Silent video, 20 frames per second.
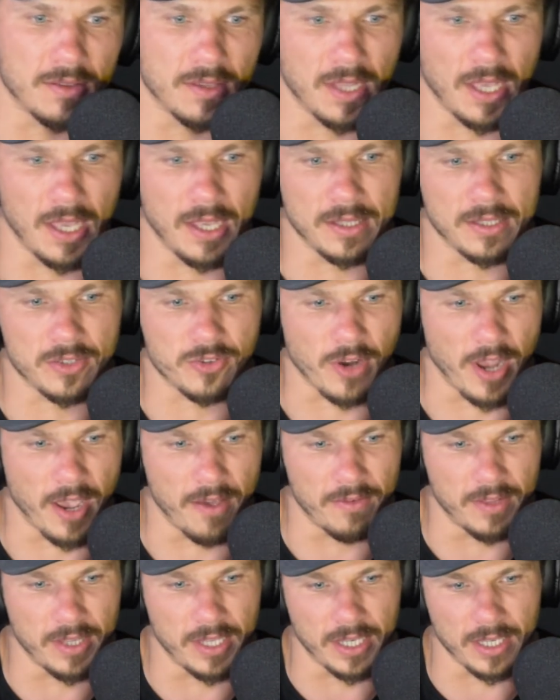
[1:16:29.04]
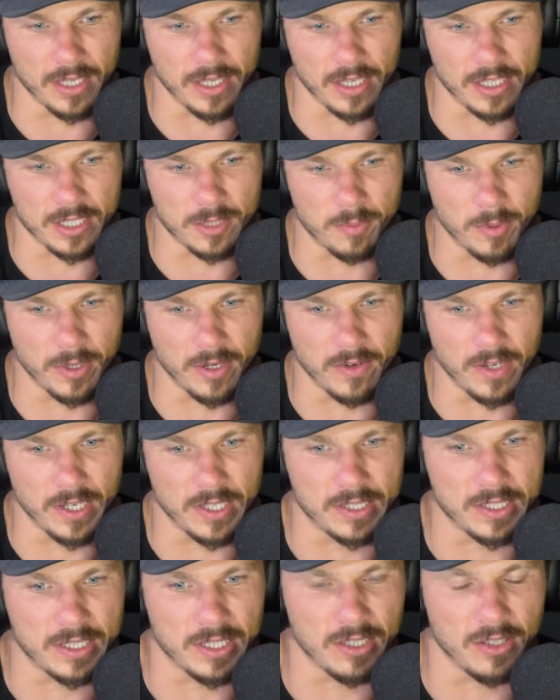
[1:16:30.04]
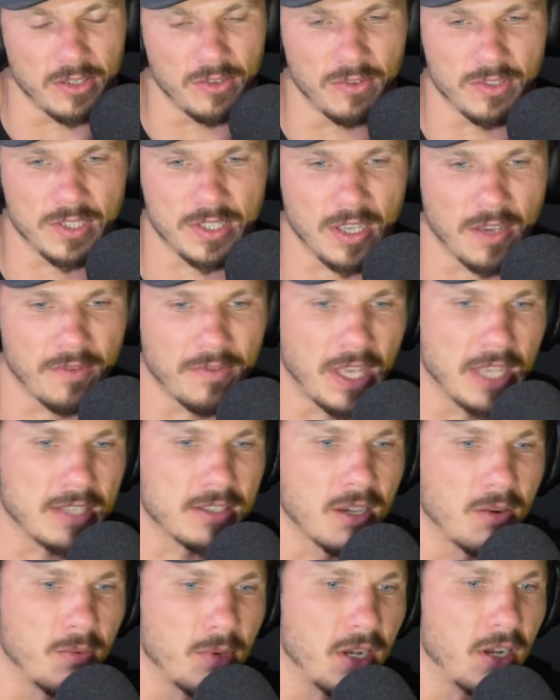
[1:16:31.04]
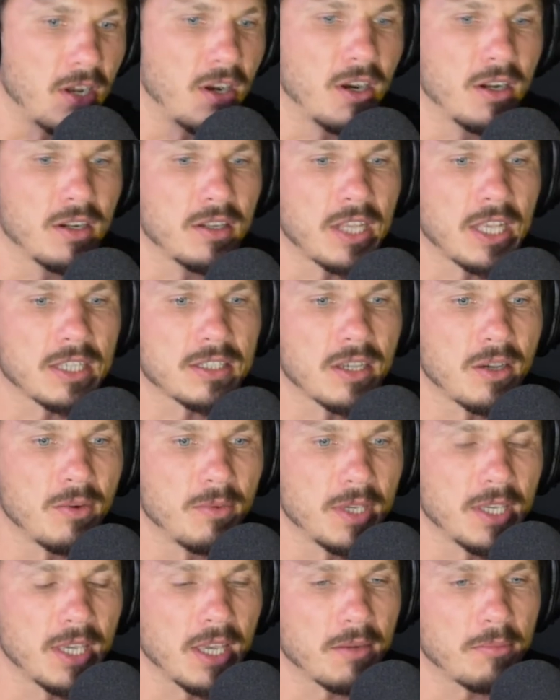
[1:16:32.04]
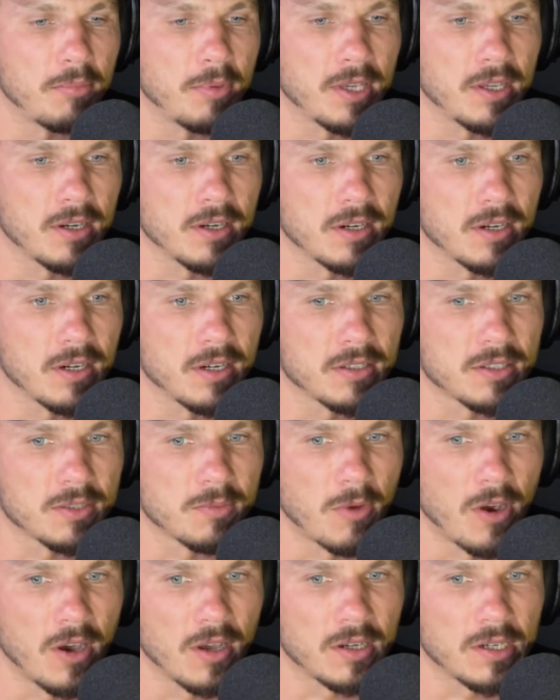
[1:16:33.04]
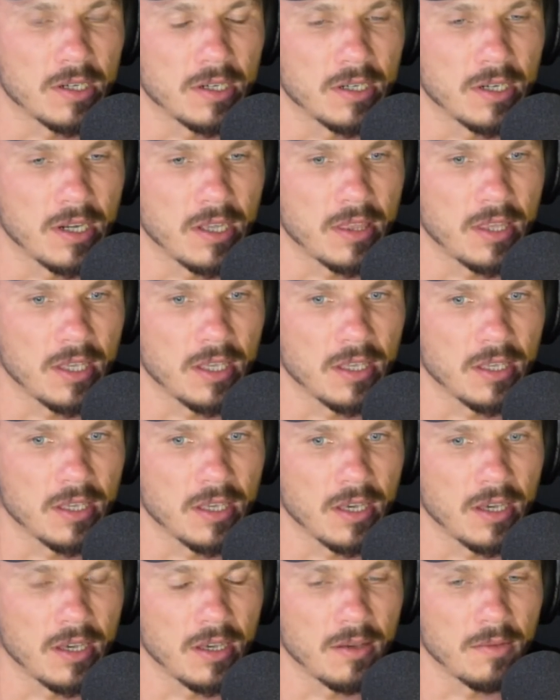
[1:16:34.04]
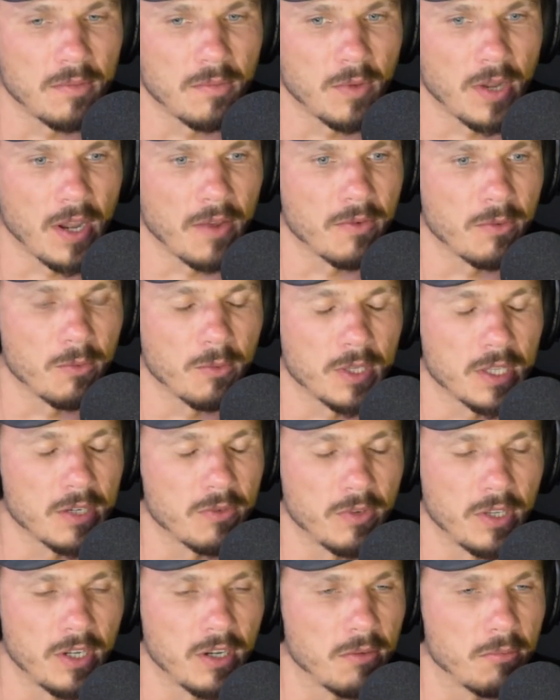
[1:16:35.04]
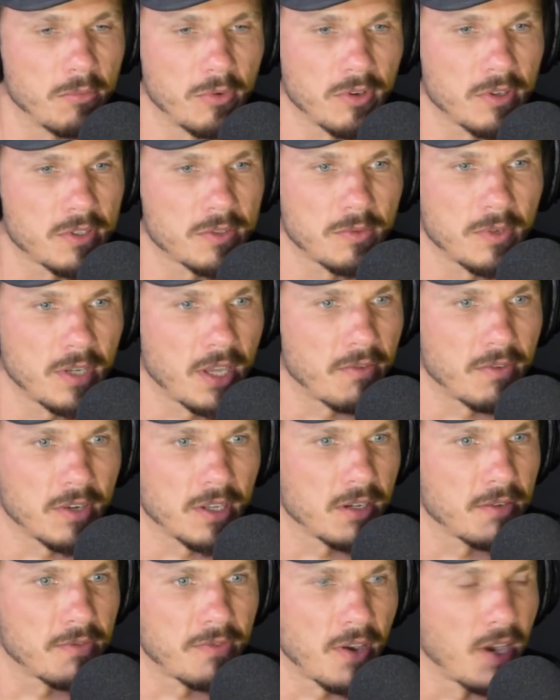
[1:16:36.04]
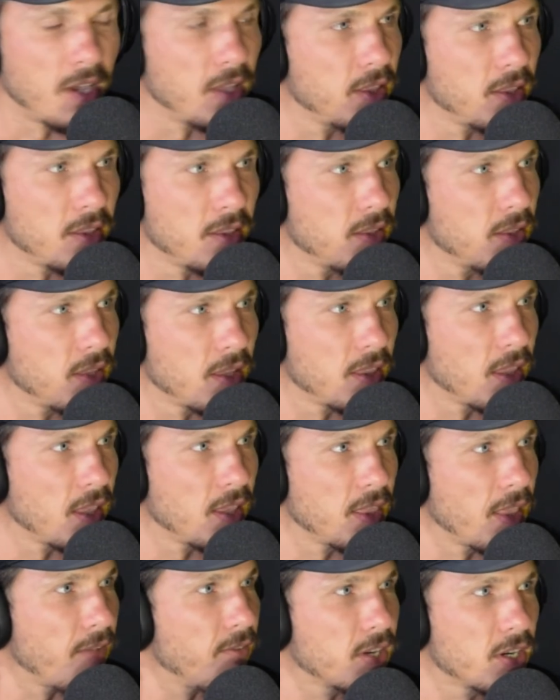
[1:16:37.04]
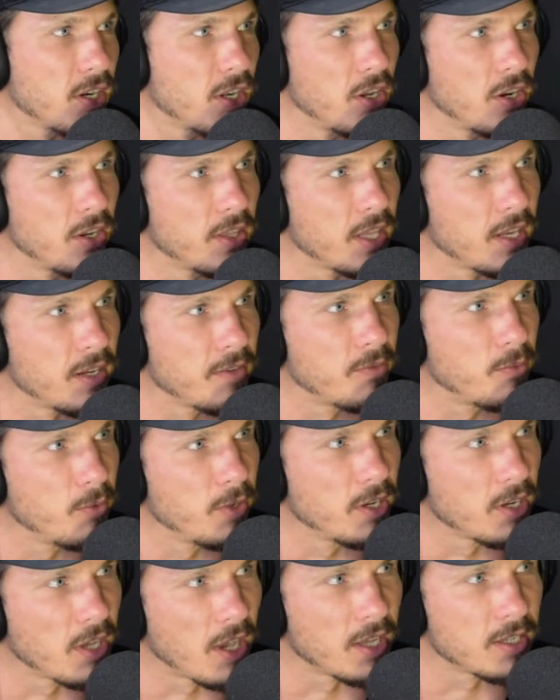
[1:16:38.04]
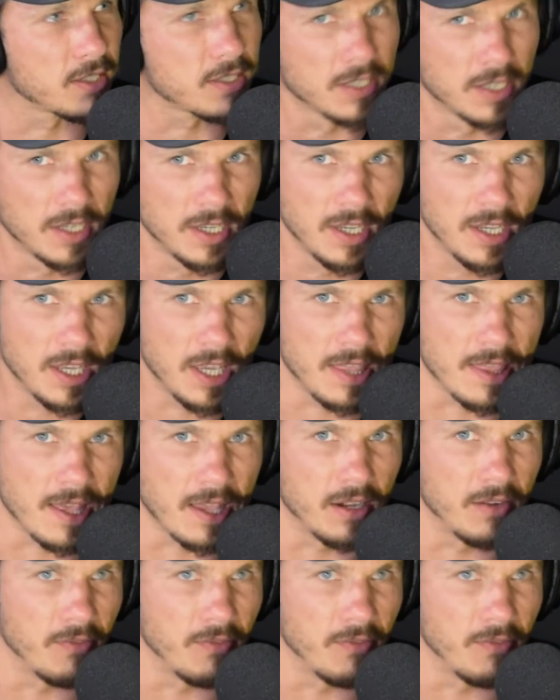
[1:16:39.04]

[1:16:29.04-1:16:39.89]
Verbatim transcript: that traveling, experiencing new stuff, that's how we learn. That's how we get bigger and smarter. And I think uh, whatever we can read in books, we're never going to find, never going to learn that if we're not in that